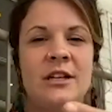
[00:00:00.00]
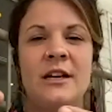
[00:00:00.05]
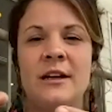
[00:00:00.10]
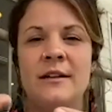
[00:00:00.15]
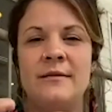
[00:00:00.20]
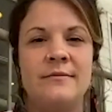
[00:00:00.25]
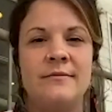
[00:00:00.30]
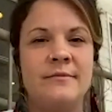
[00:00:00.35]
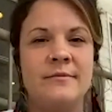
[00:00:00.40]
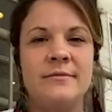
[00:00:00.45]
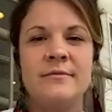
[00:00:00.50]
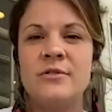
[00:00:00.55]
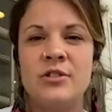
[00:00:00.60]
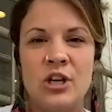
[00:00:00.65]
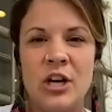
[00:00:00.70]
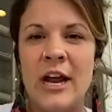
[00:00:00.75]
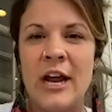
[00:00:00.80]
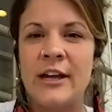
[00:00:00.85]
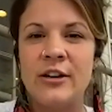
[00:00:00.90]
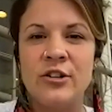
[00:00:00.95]
to
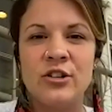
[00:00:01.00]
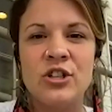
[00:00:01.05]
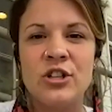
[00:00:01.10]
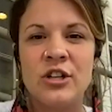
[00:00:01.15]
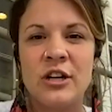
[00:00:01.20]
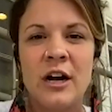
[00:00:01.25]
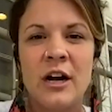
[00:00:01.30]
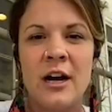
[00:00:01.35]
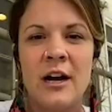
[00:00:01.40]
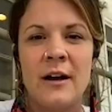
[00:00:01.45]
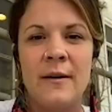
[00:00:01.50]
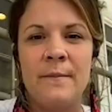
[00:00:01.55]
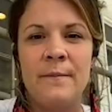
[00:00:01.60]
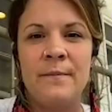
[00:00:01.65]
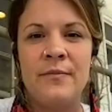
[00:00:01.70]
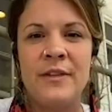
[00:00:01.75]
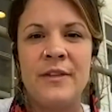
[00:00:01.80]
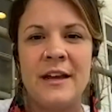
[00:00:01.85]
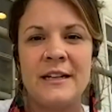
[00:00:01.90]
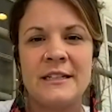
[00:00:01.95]
change
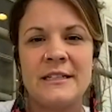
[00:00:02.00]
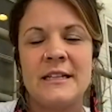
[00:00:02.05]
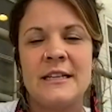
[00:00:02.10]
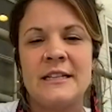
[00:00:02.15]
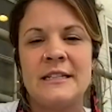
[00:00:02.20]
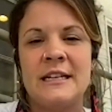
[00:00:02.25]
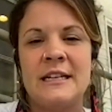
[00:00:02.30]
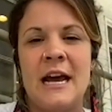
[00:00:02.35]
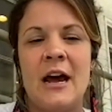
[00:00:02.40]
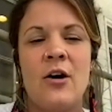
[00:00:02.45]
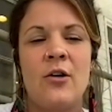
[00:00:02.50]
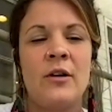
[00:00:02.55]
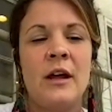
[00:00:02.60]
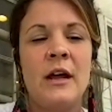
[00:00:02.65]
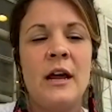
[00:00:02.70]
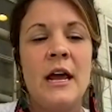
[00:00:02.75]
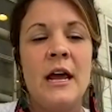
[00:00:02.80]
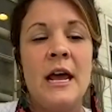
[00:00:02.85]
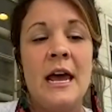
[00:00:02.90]
things in this town.